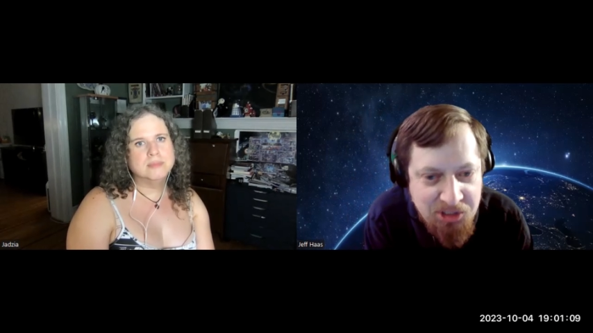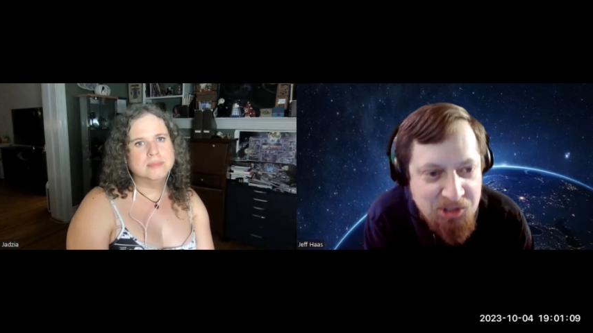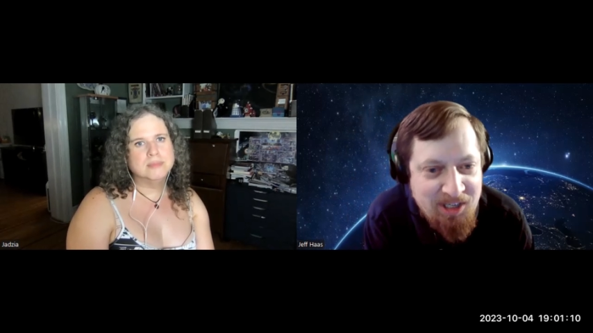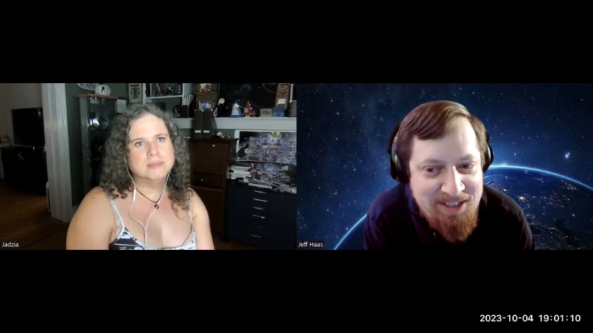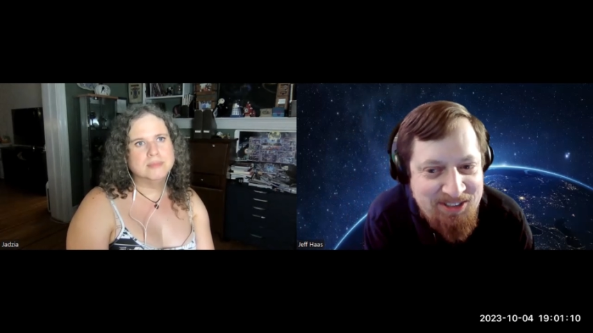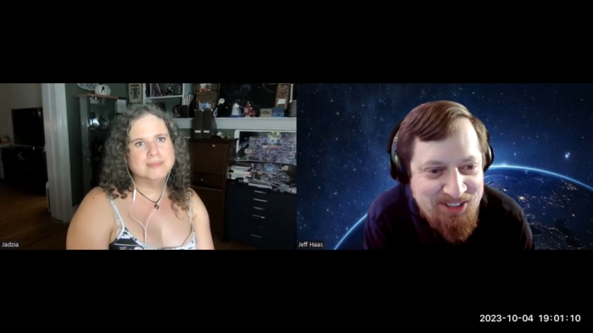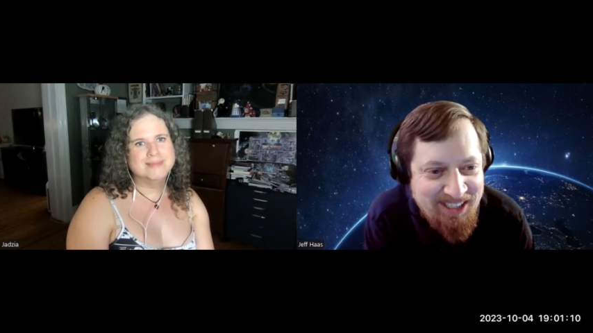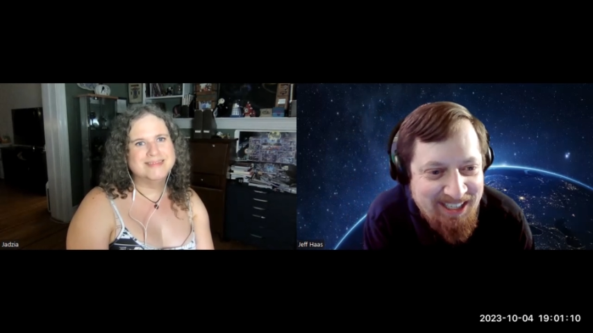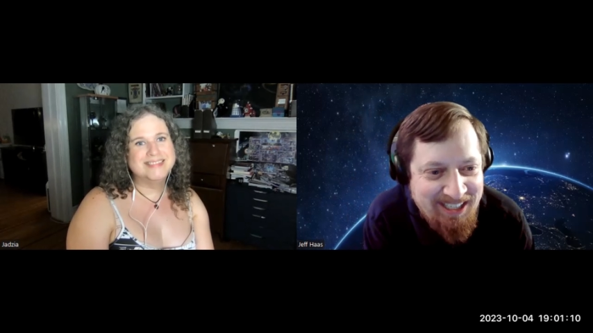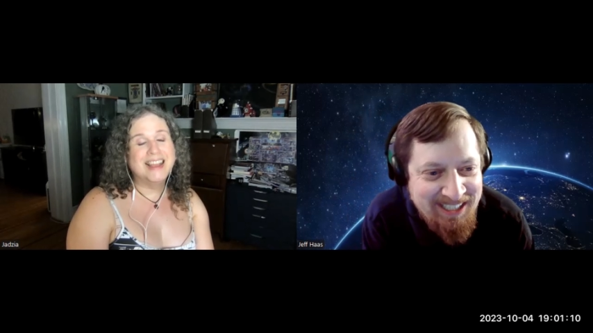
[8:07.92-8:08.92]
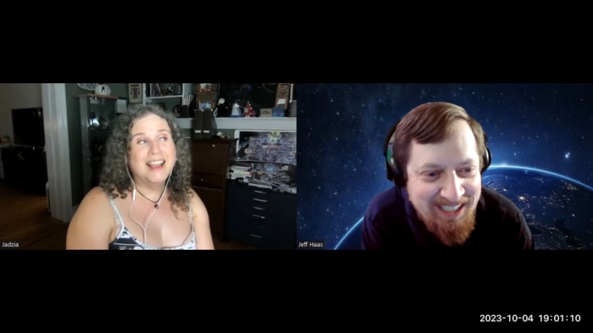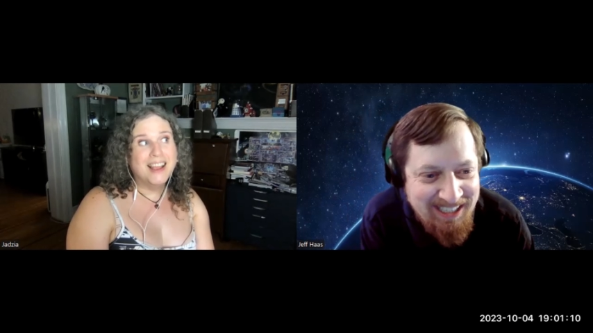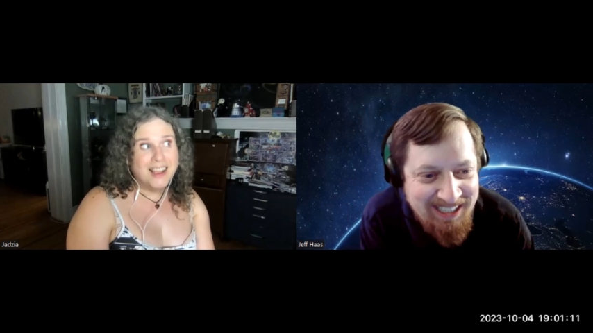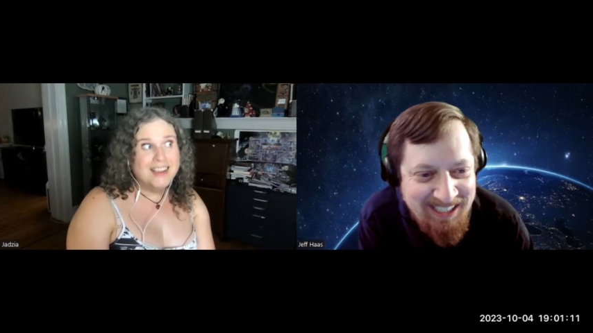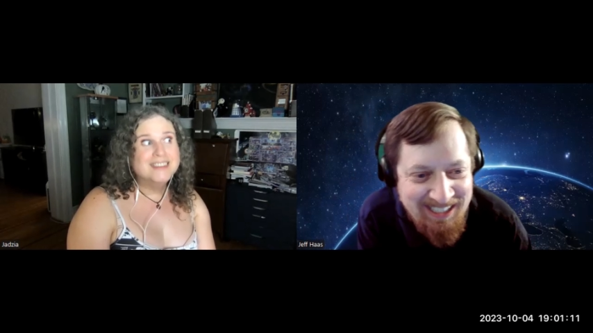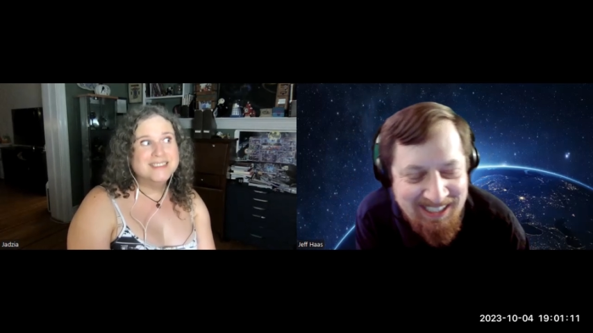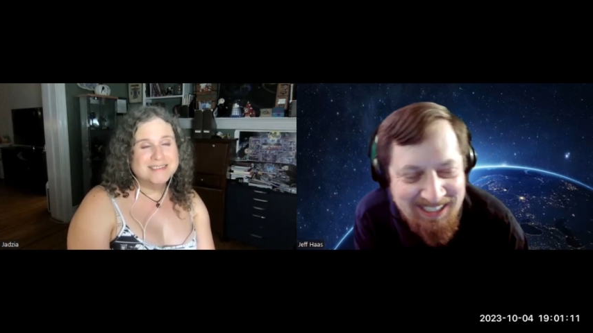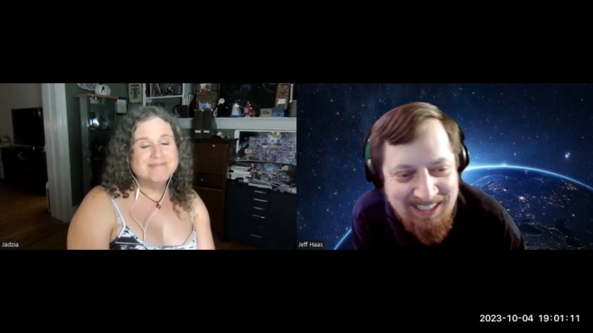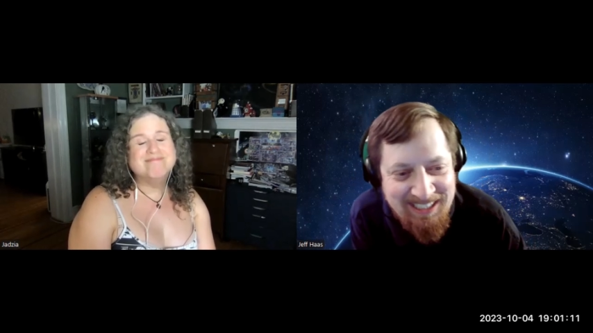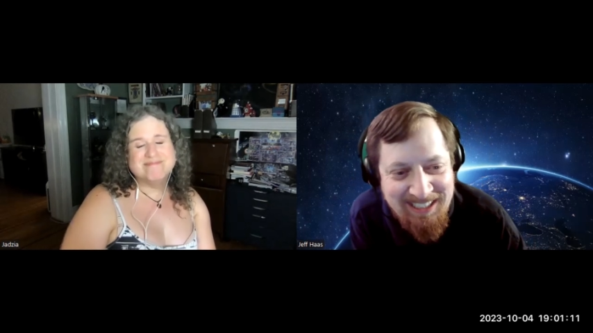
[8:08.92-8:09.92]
Speaker 1: generation. I